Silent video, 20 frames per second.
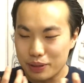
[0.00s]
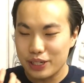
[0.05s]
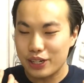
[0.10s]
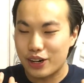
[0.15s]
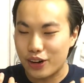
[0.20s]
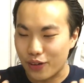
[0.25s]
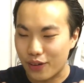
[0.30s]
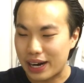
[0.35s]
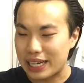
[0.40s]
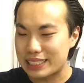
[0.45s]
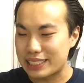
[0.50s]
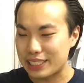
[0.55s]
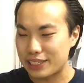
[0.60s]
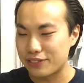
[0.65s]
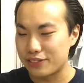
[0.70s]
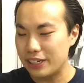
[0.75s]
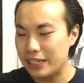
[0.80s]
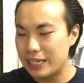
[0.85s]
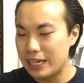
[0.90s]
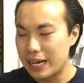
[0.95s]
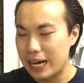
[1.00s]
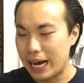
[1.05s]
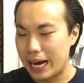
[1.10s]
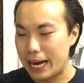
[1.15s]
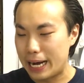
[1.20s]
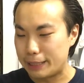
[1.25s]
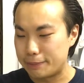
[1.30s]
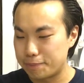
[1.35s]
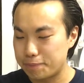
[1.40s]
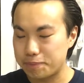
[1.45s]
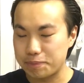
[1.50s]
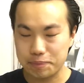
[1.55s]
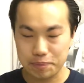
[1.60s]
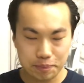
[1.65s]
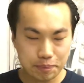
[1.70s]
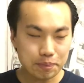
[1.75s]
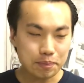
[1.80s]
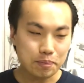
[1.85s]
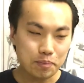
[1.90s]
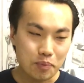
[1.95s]
pretty aggressive. Um,
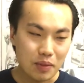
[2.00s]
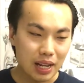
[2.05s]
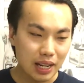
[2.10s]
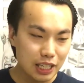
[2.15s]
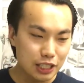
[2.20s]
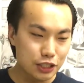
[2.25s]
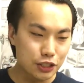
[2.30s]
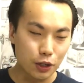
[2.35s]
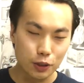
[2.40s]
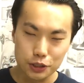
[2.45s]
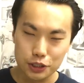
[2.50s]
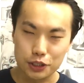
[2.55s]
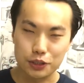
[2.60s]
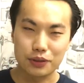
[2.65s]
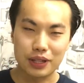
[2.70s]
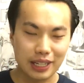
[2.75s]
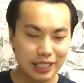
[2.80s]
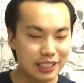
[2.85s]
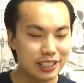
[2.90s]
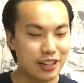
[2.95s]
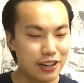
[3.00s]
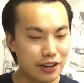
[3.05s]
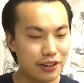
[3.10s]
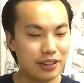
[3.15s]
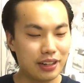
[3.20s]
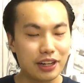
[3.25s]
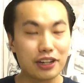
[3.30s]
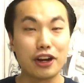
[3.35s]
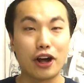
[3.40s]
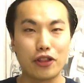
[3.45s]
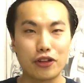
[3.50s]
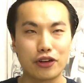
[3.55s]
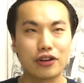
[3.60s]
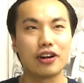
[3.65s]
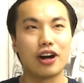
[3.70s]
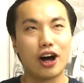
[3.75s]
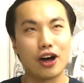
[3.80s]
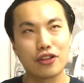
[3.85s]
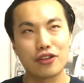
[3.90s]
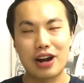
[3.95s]
it shows you that it's an,
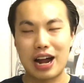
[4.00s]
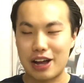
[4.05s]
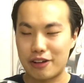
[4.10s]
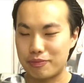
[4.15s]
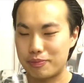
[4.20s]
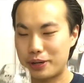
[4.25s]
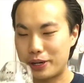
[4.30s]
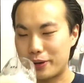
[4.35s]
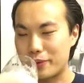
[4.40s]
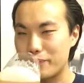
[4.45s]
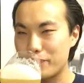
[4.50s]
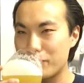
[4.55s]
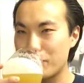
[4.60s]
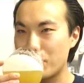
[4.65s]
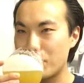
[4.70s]
another other half beer.